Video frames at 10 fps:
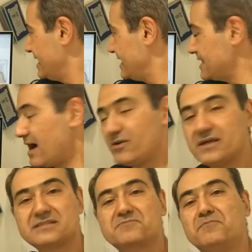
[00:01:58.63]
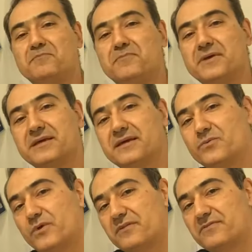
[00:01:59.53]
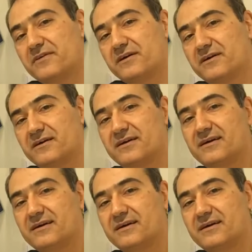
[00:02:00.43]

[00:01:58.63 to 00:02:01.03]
Now let's begin with the